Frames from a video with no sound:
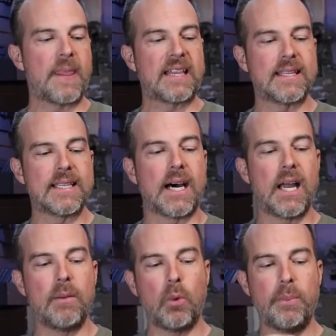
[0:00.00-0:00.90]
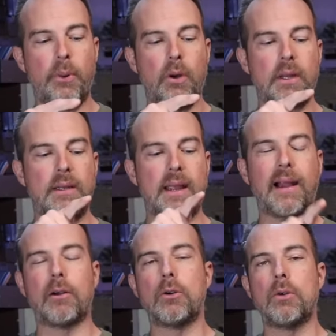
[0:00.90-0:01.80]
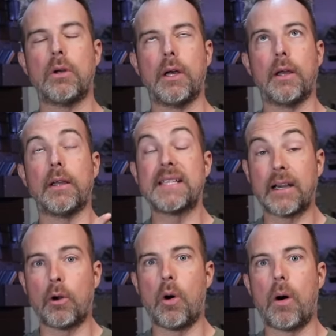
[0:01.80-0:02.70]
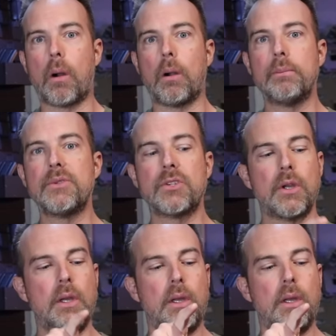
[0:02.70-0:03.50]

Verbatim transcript: At the time, we put an Aero, uh, Attero Arms